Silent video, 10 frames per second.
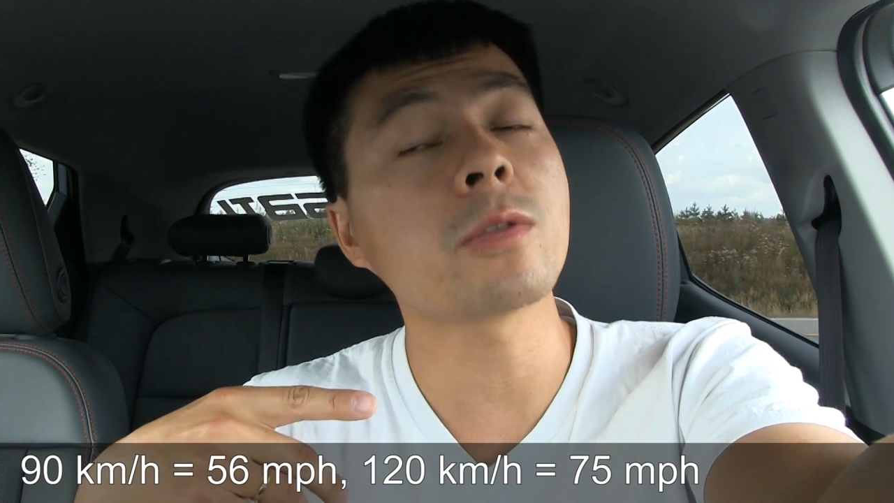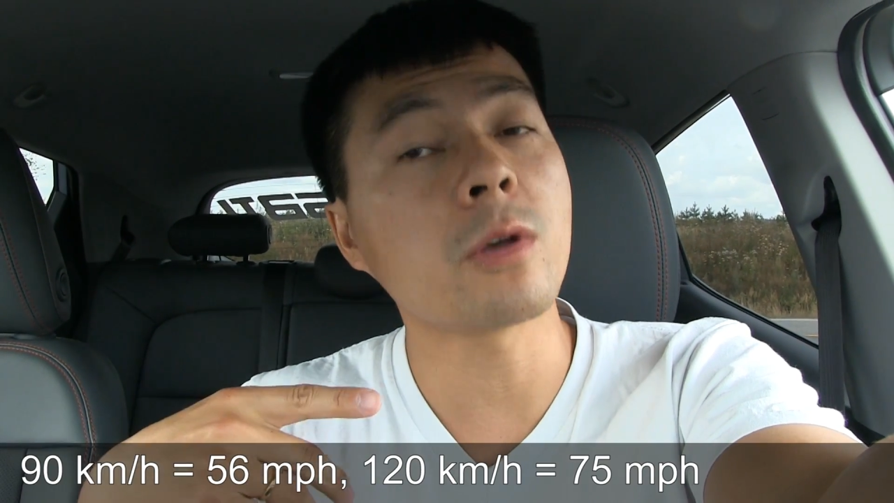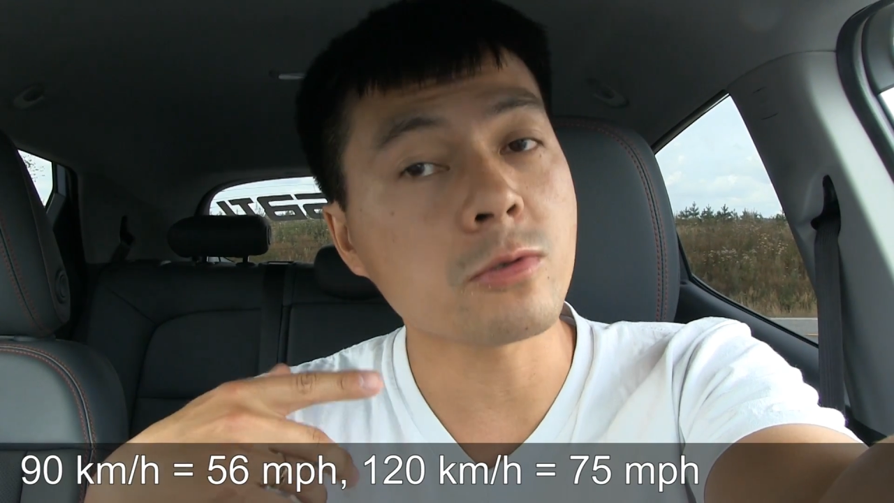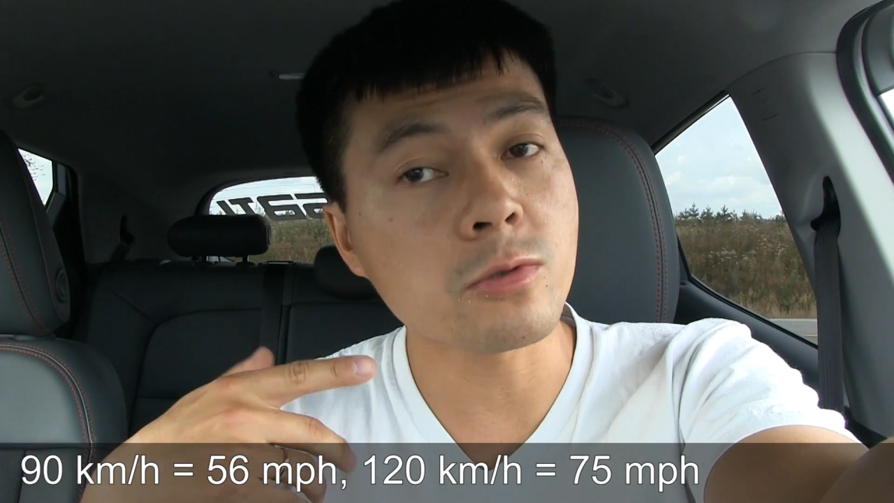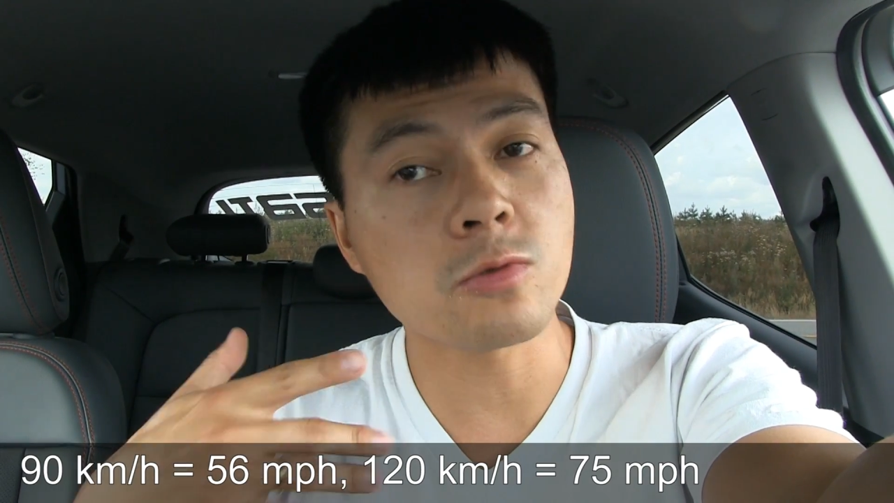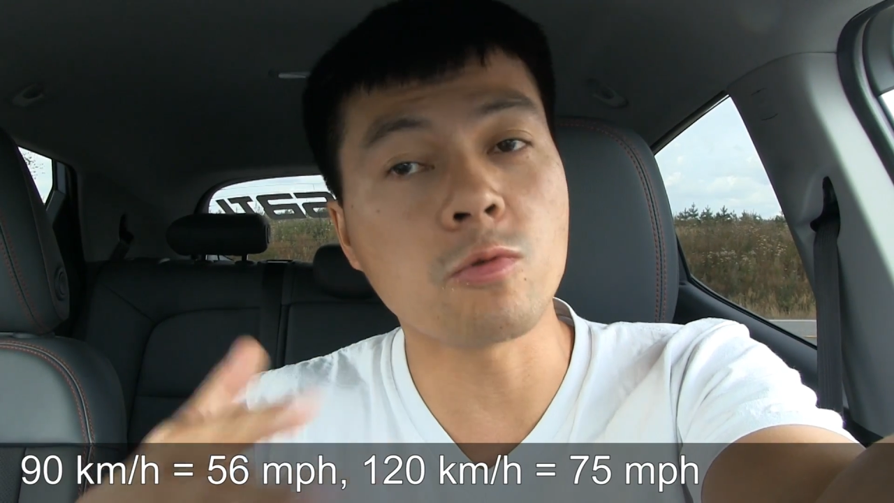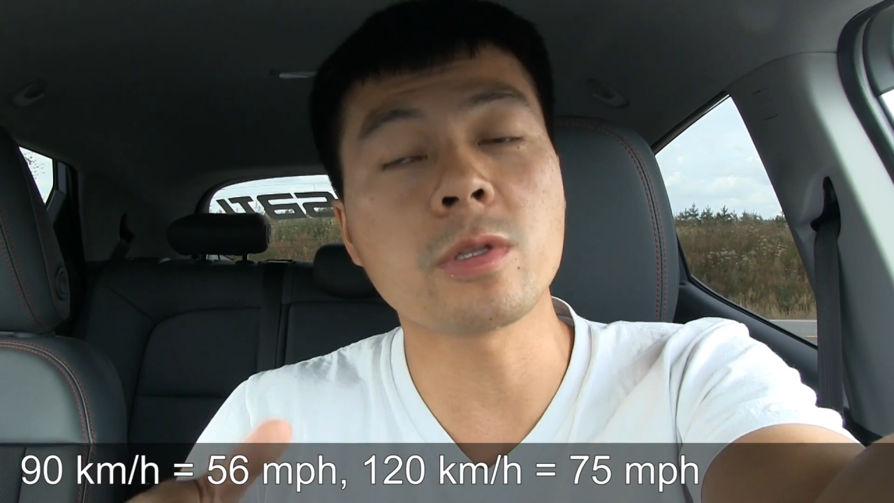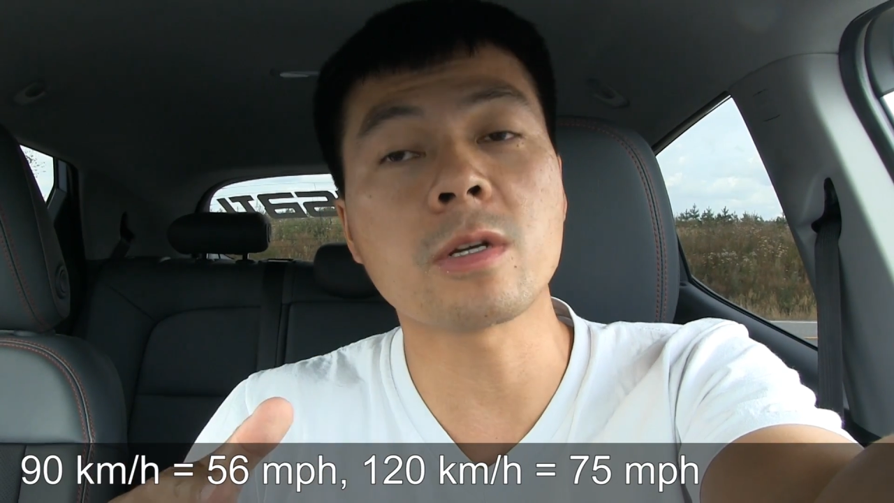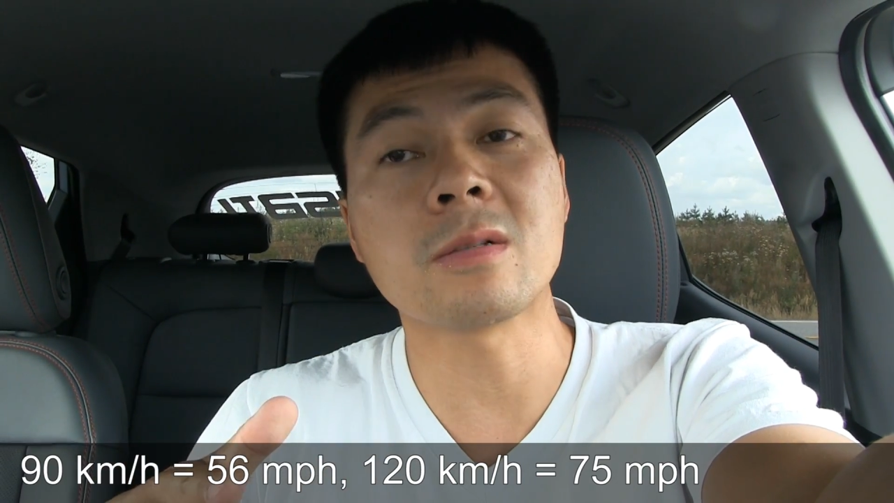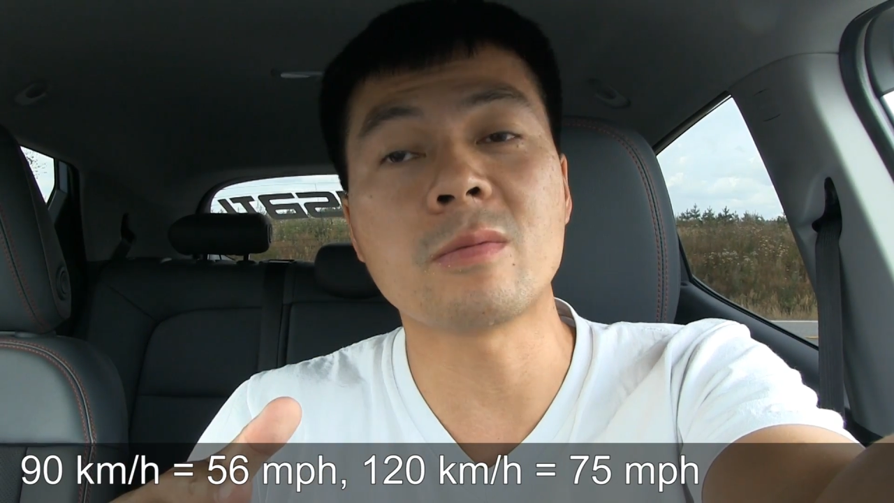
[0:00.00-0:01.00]
and one hundred
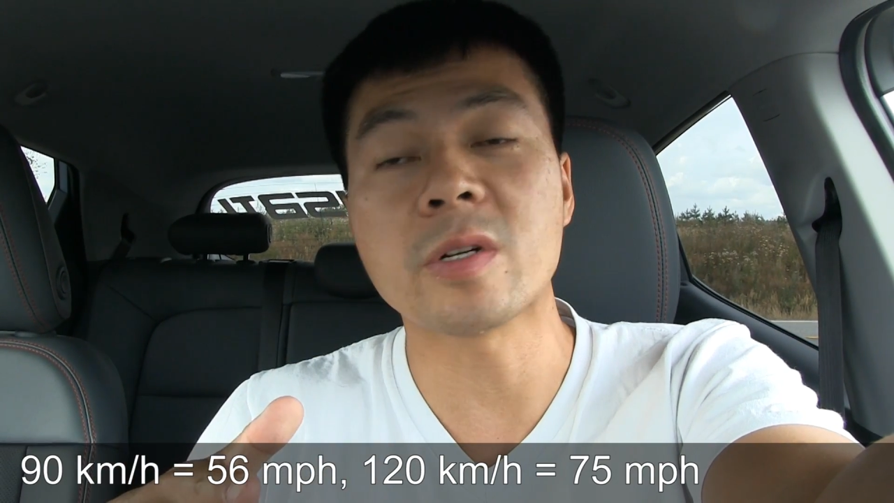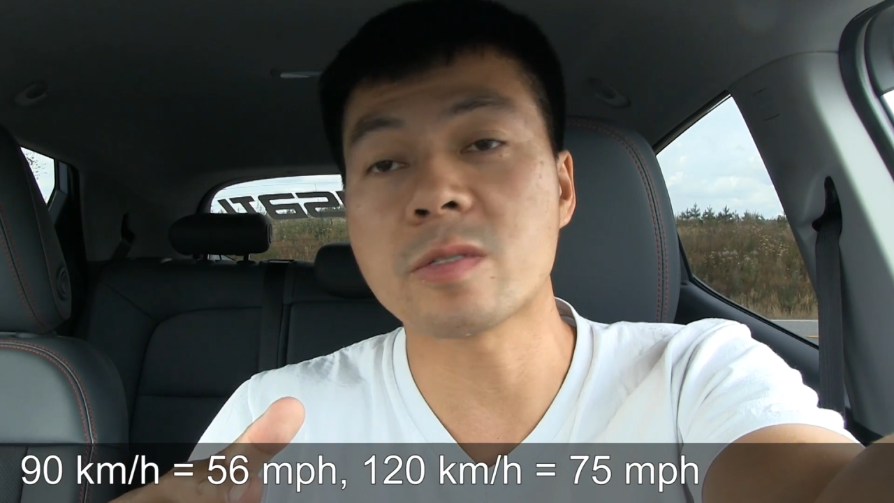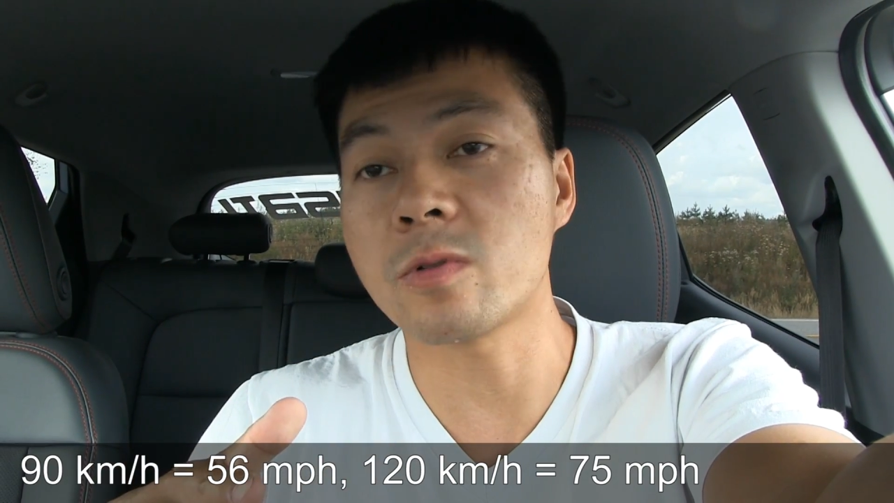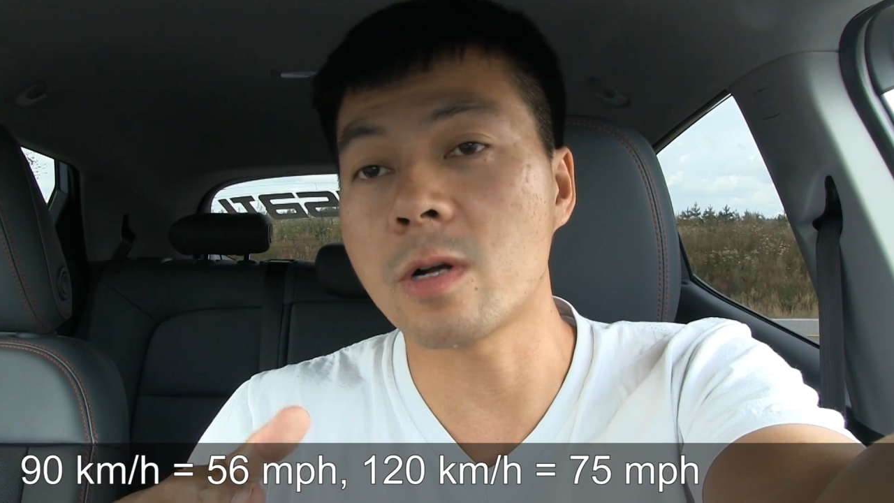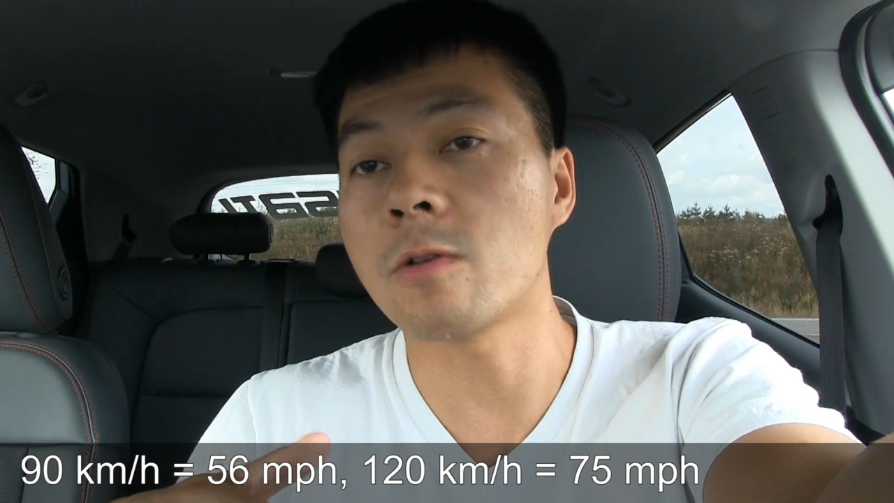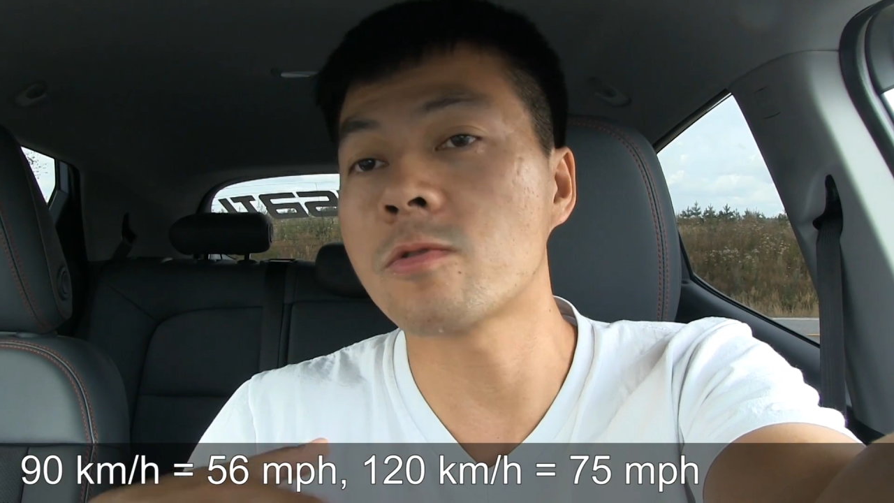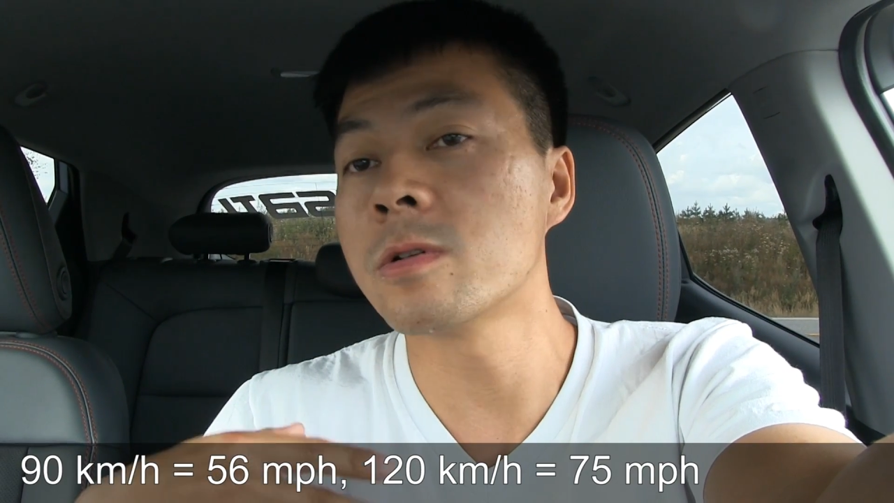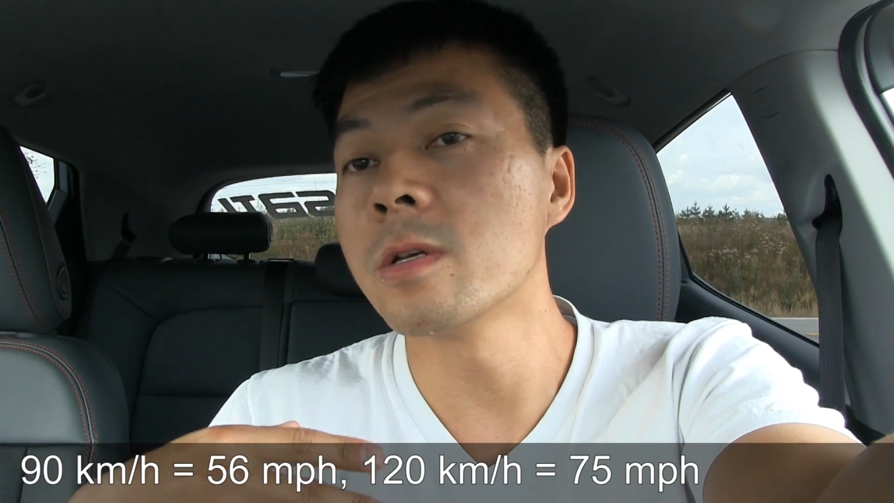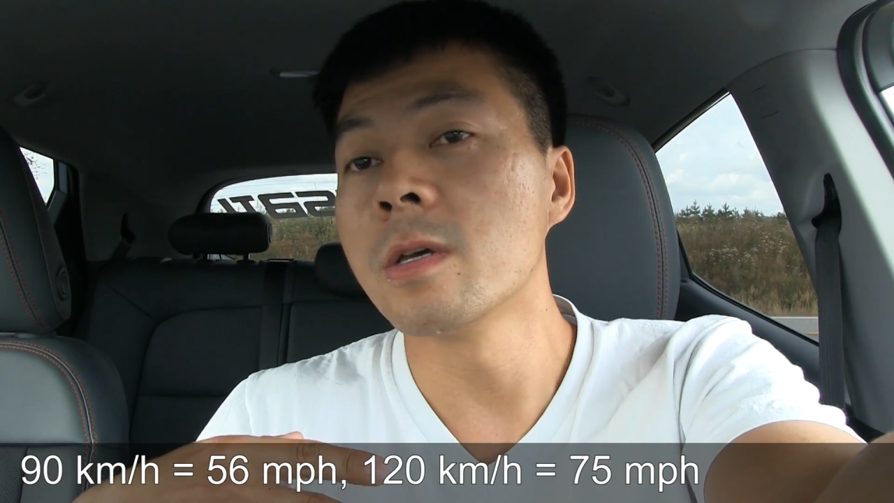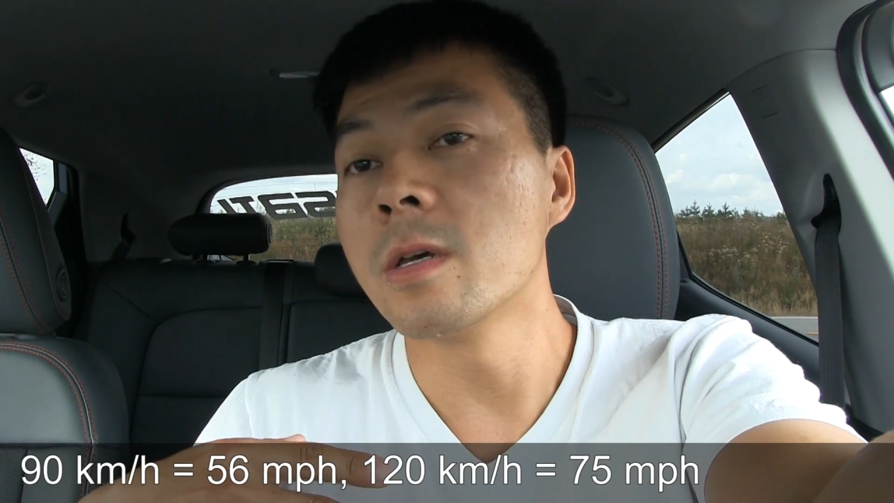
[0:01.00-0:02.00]
twenty kilometers per hour.